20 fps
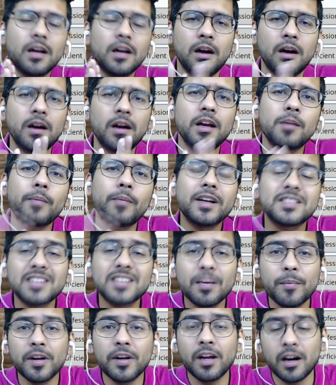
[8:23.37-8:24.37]
in my
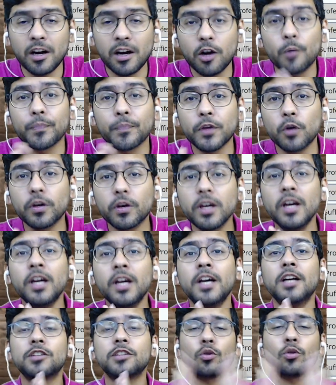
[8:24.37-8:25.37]
seminar now. Okay,
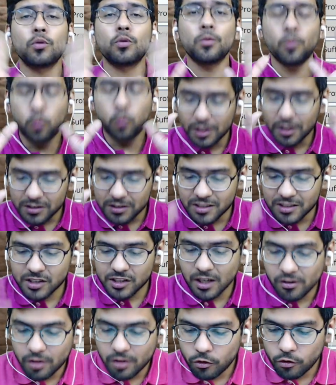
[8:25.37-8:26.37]
so what is the
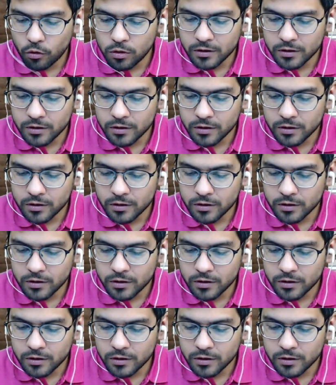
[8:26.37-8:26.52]
general rule?